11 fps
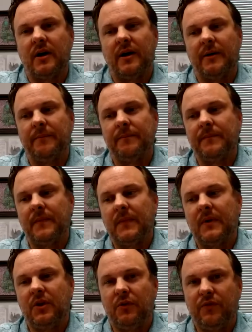
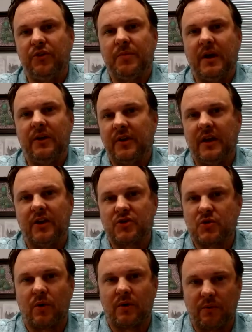UP Space, and
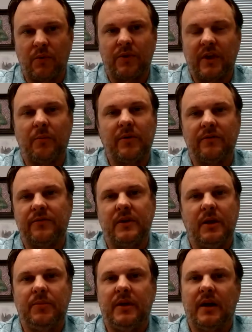EdgeCore with the help of
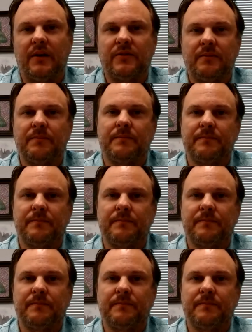EPS.